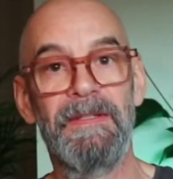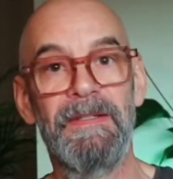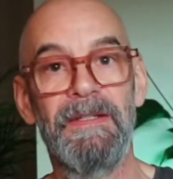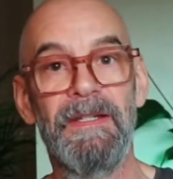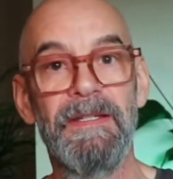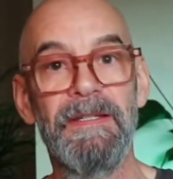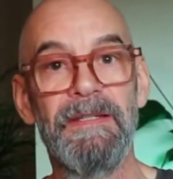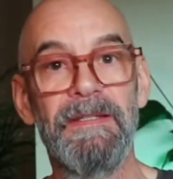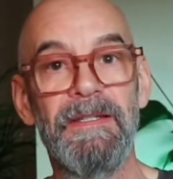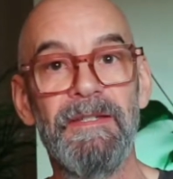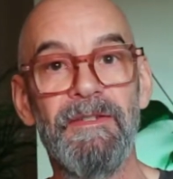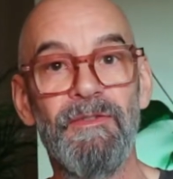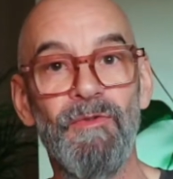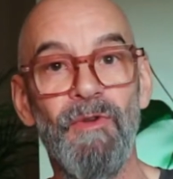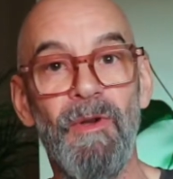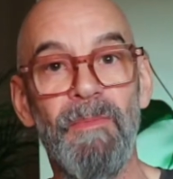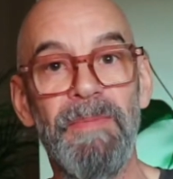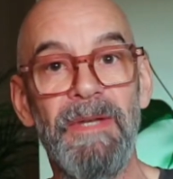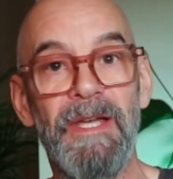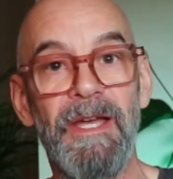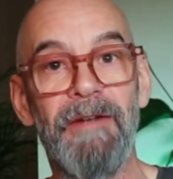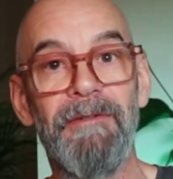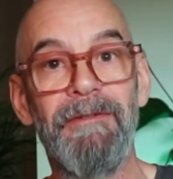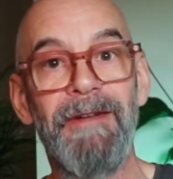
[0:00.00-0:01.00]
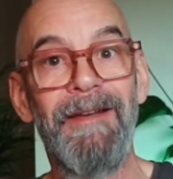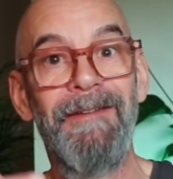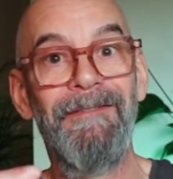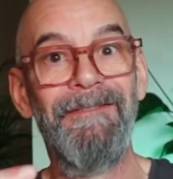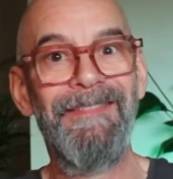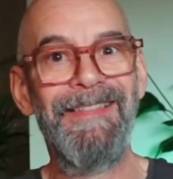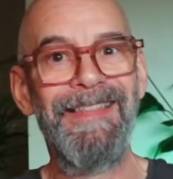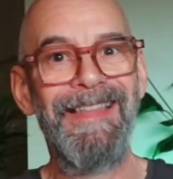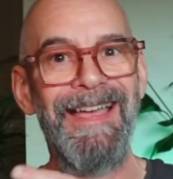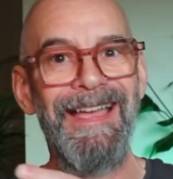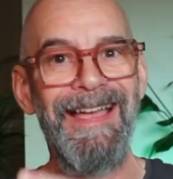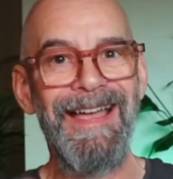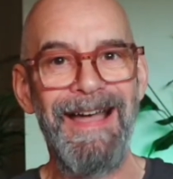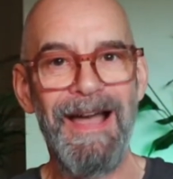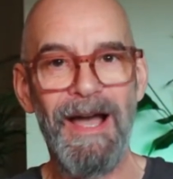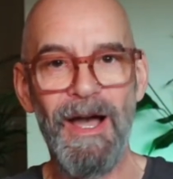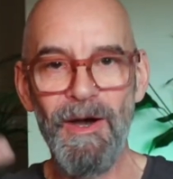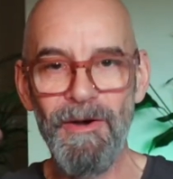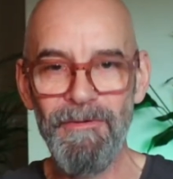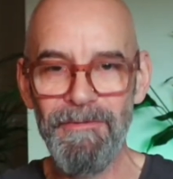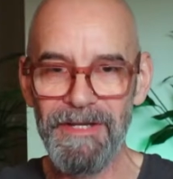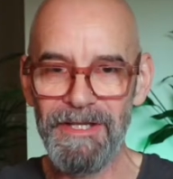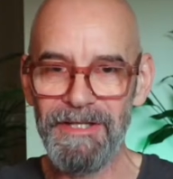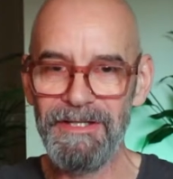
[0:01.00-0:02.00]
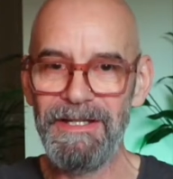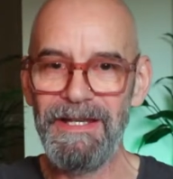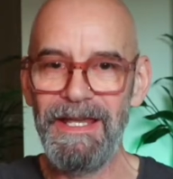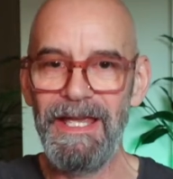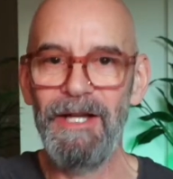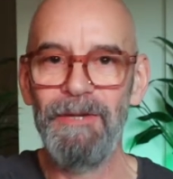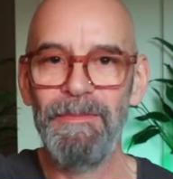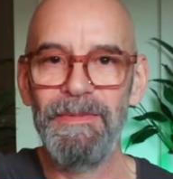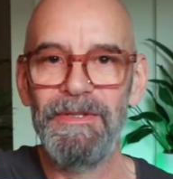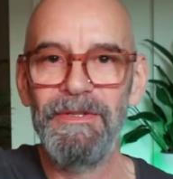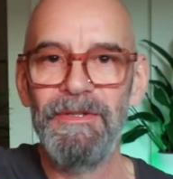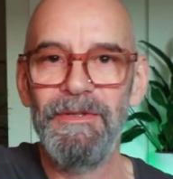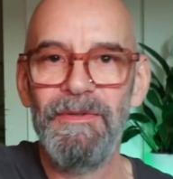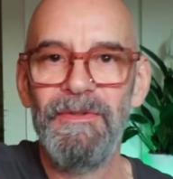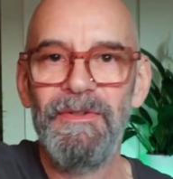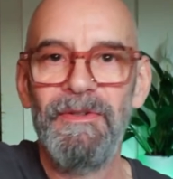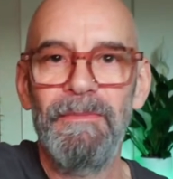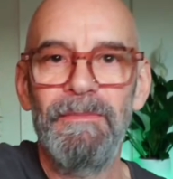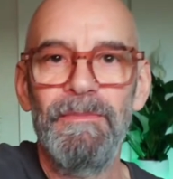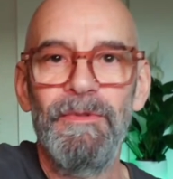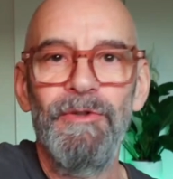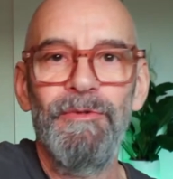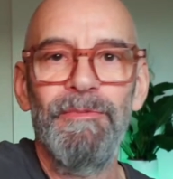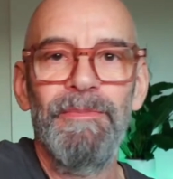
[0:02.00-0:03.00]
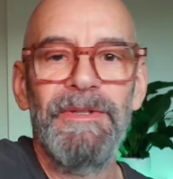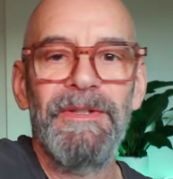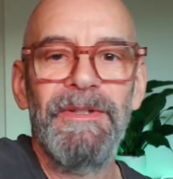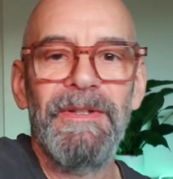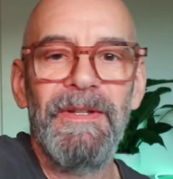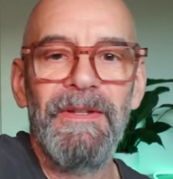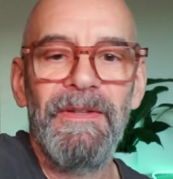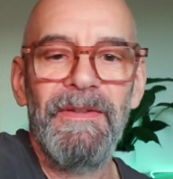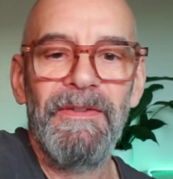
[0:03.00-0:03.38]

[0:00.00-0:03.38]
Nice to swap it around. Now we're going to get up and do some movement.